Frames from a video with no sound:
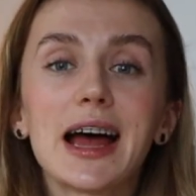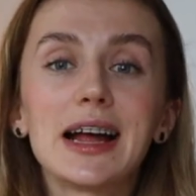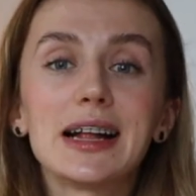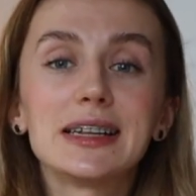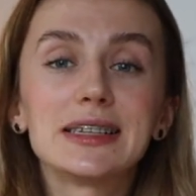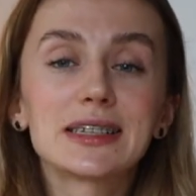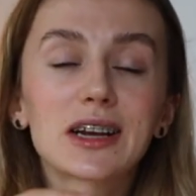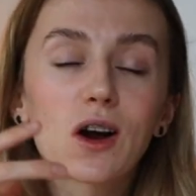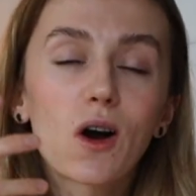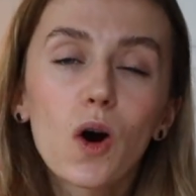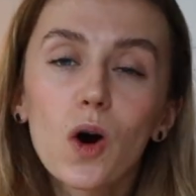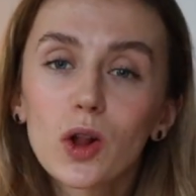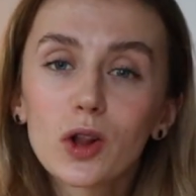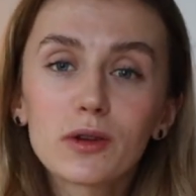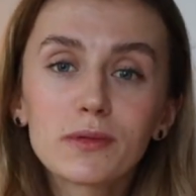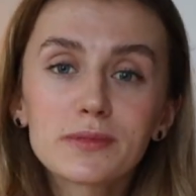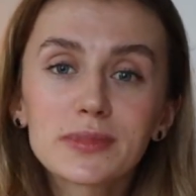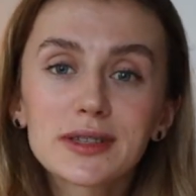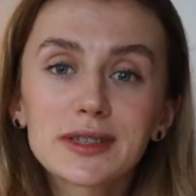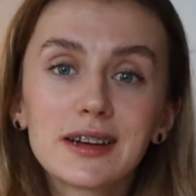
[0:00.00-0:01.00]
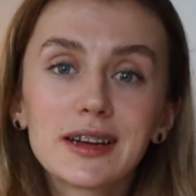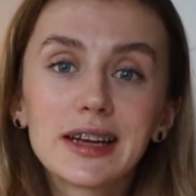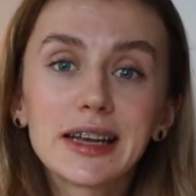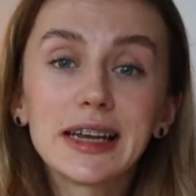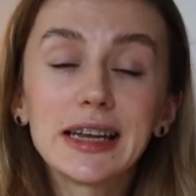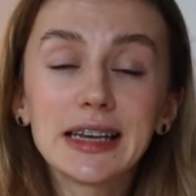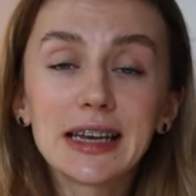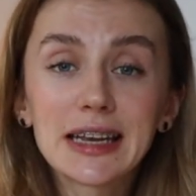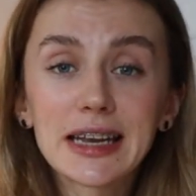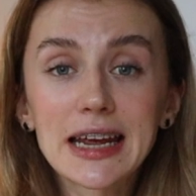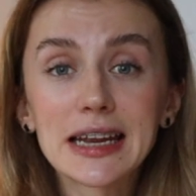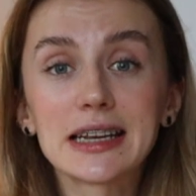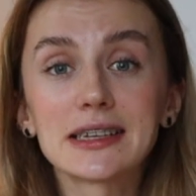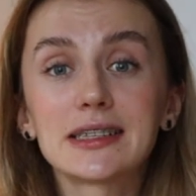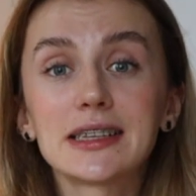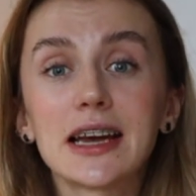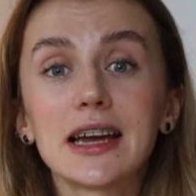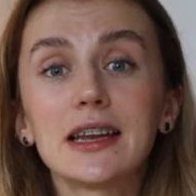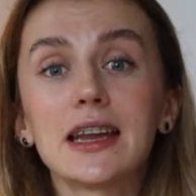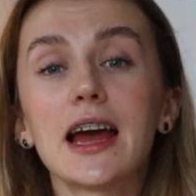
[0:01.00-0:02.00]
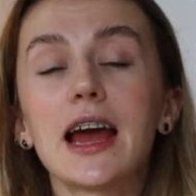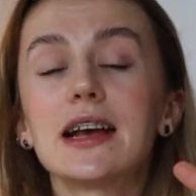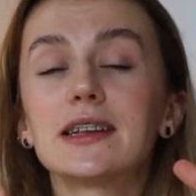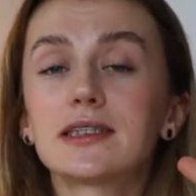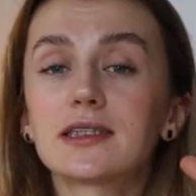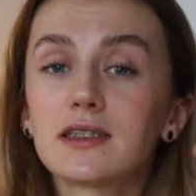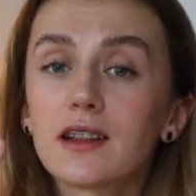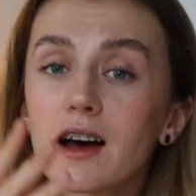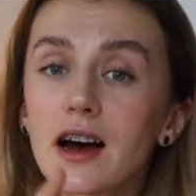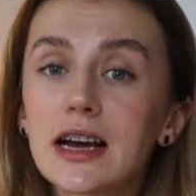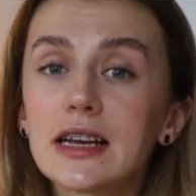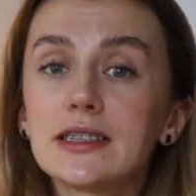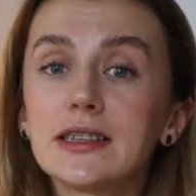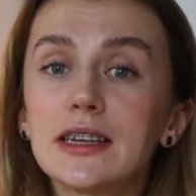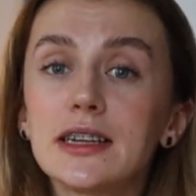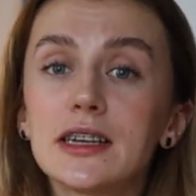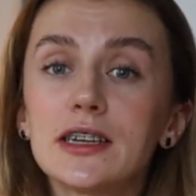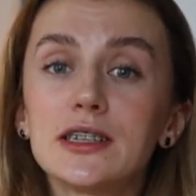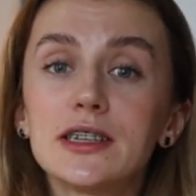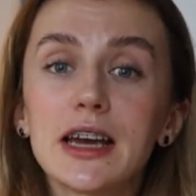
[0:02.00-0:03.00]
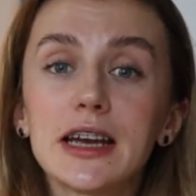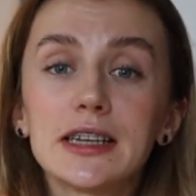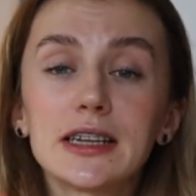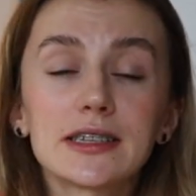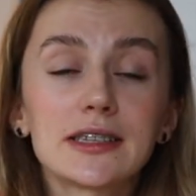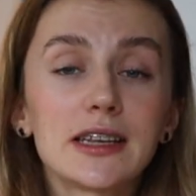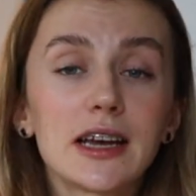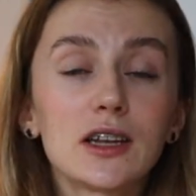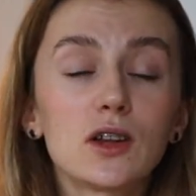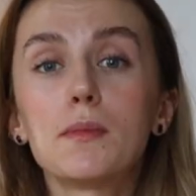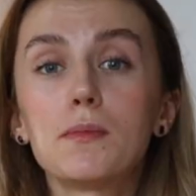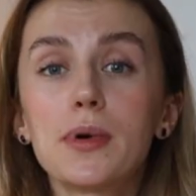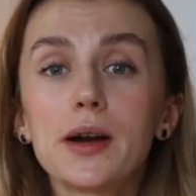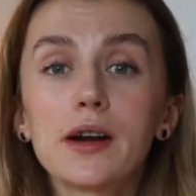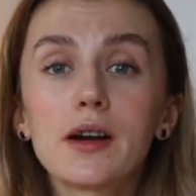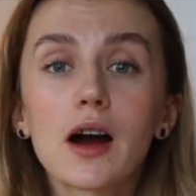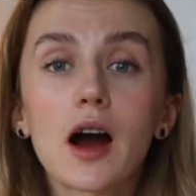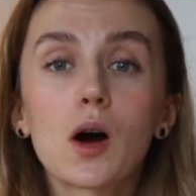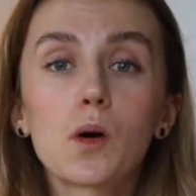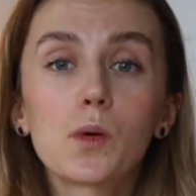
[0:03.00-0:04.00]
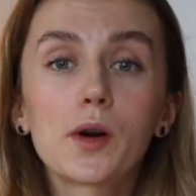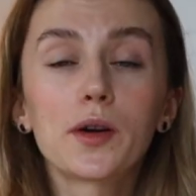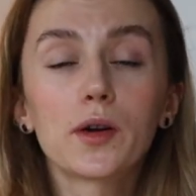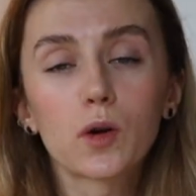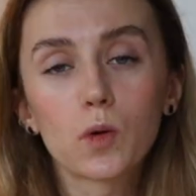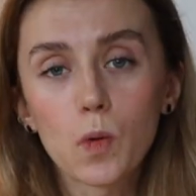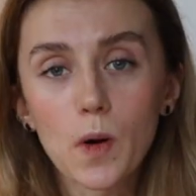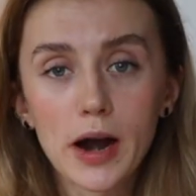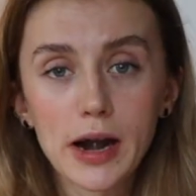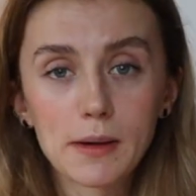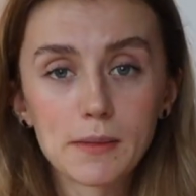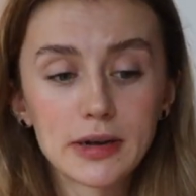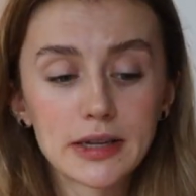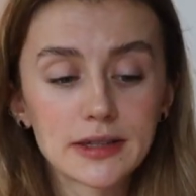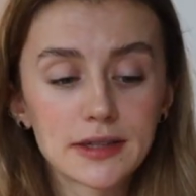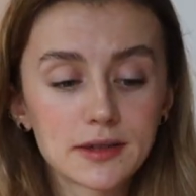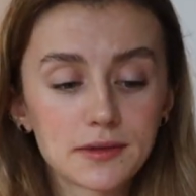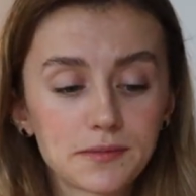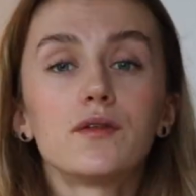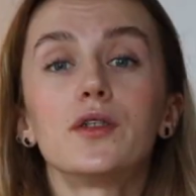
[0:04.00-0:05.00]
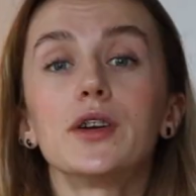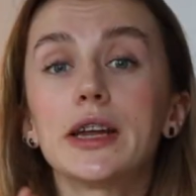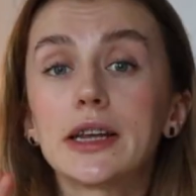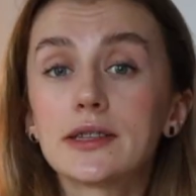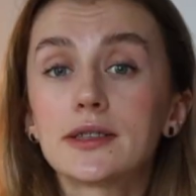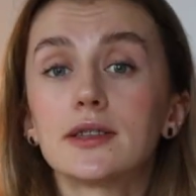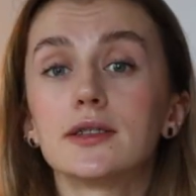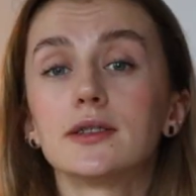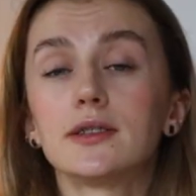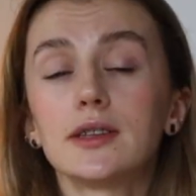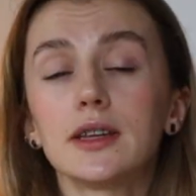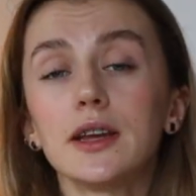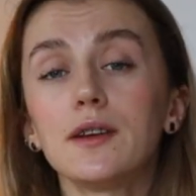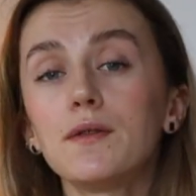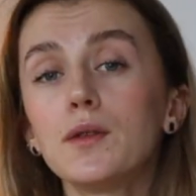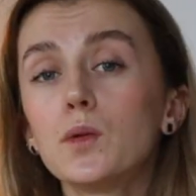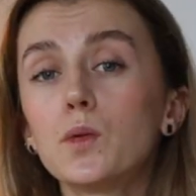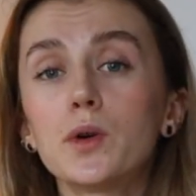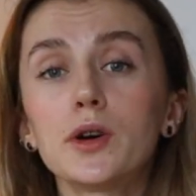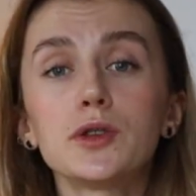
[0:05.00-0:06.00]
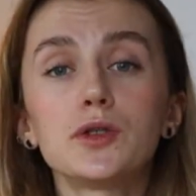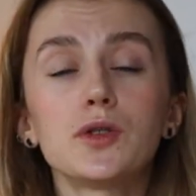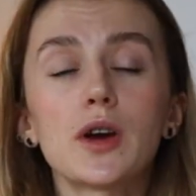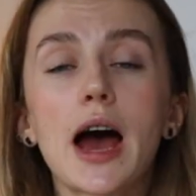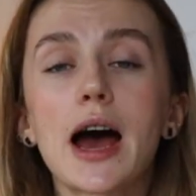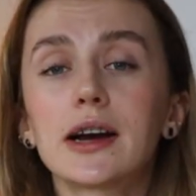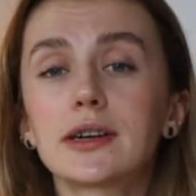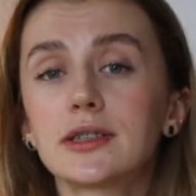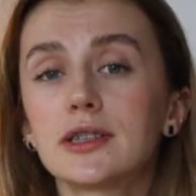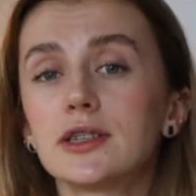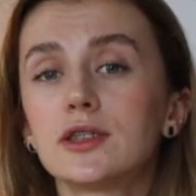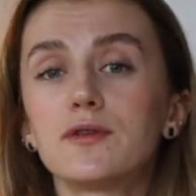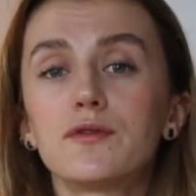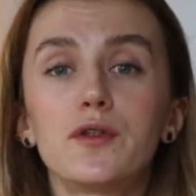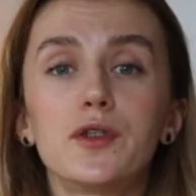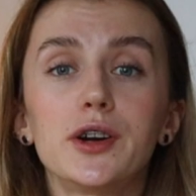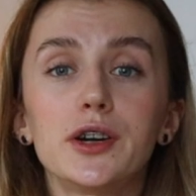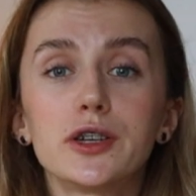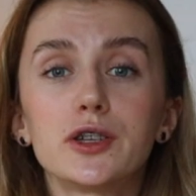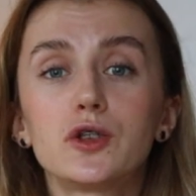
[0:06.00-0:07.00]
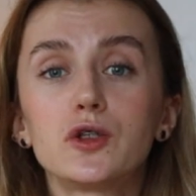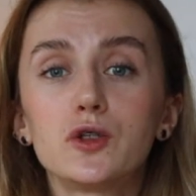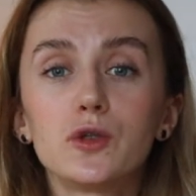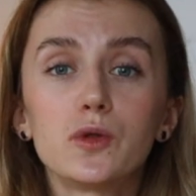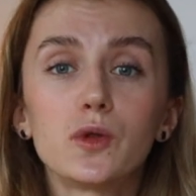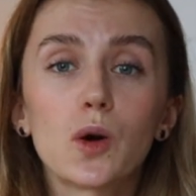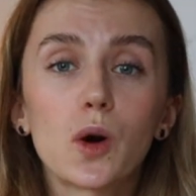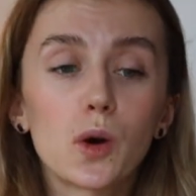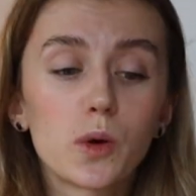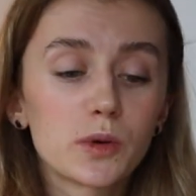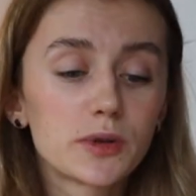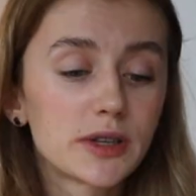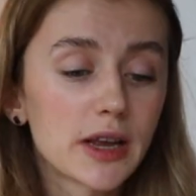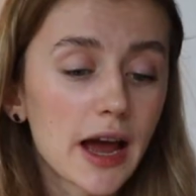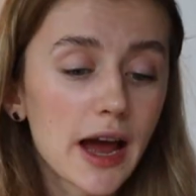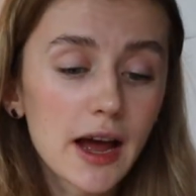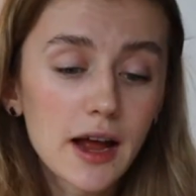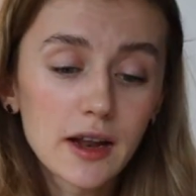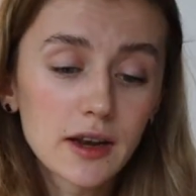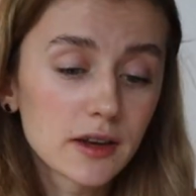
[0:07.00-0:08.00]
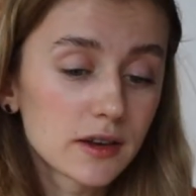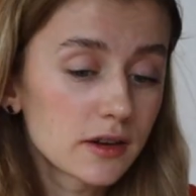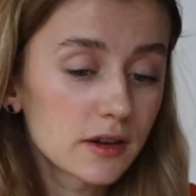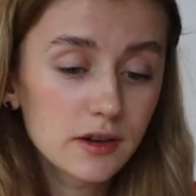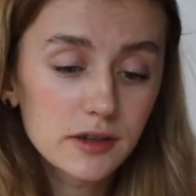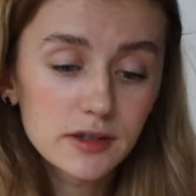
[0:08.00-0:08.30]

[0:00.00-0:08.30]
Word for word: and columns in a dataset, a slice in a dataset per hour requirement. For instance, if you want to access first two rows and